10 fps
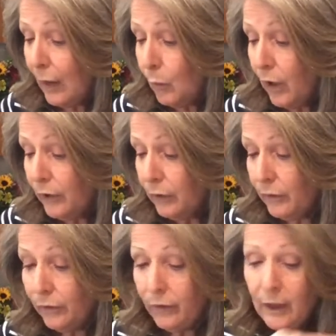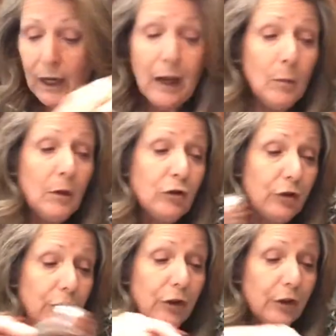I want you to see how much
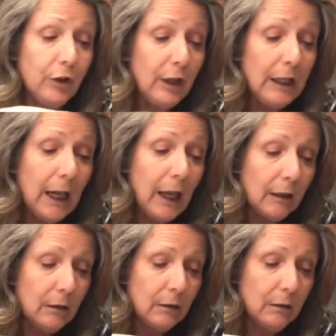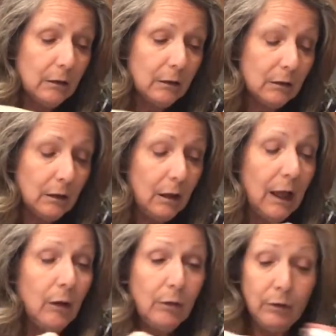you're going to get
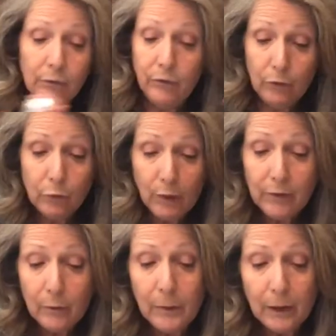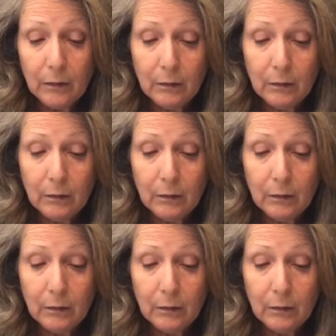out of this recipe.